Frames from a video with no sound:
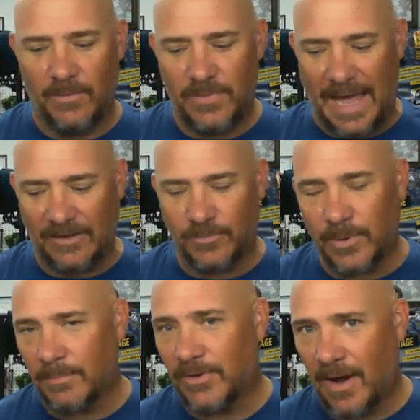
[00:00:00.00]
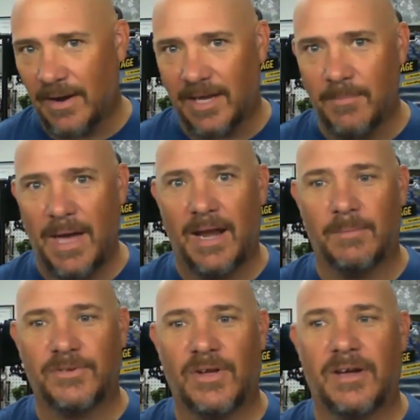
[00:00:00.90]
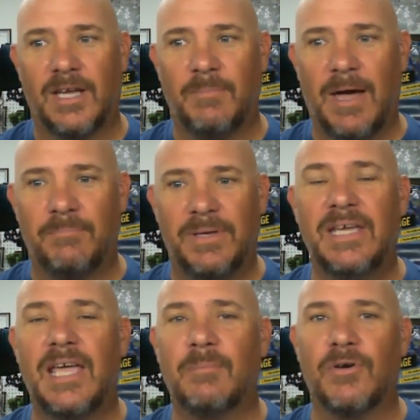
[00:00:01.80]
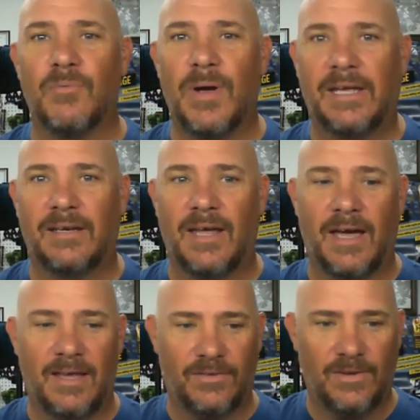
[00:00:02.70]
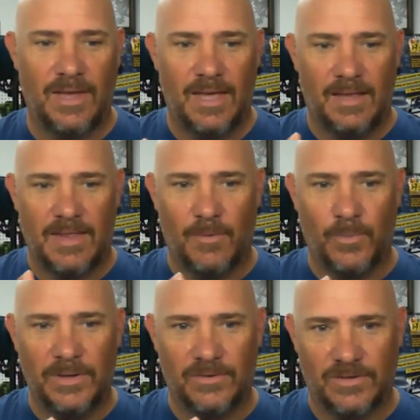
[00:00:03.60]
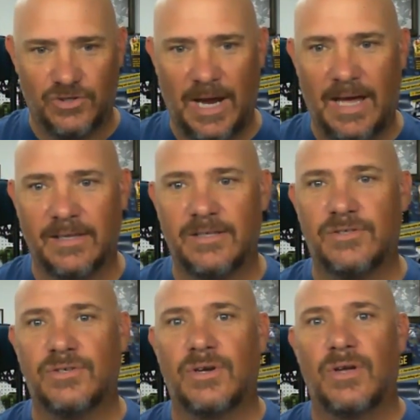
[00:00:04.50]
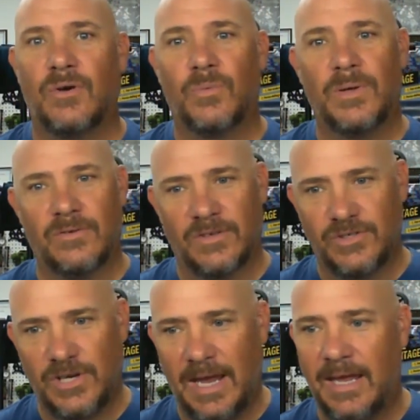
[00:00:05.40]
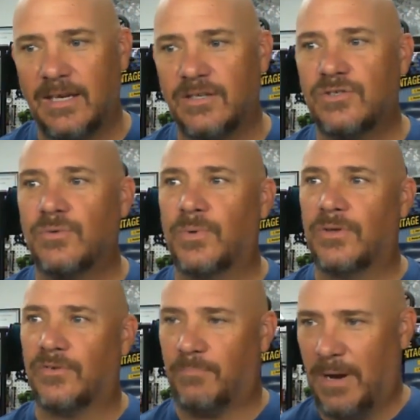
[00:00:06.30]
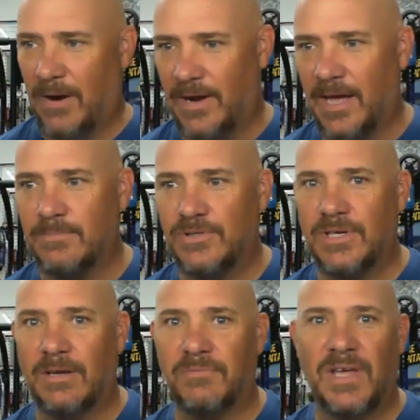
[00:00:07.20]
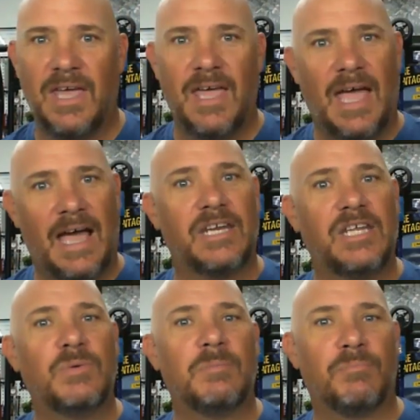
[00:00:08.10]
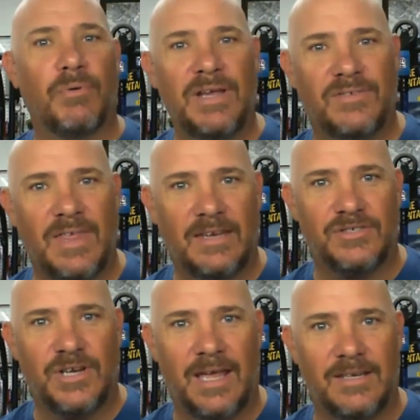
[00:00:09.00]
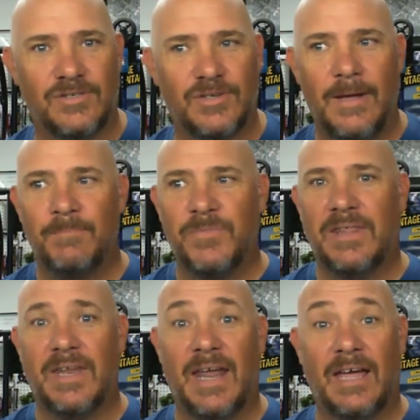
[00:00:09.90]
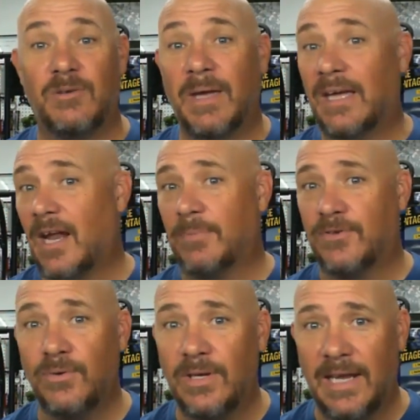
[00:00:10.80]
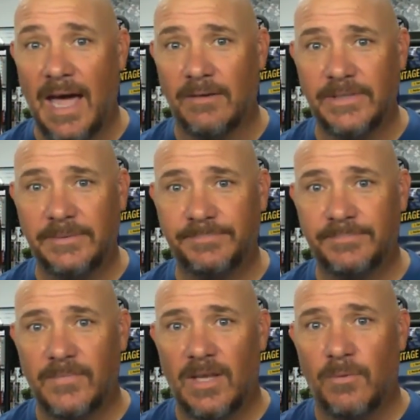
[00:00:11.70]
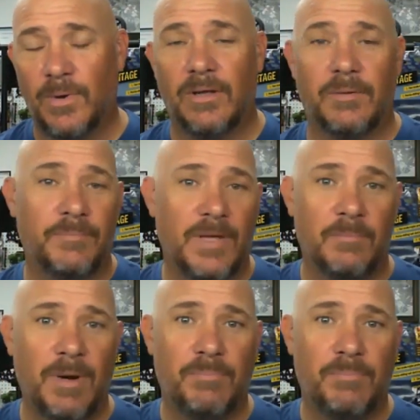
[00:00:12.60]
that's what I'm talking about. I'm talking about being able to recognize that when there's a challenge, when there's a change, when there's a paradigm shift, how do you embrace that change And then how do you make an opportunity out of it? Well, my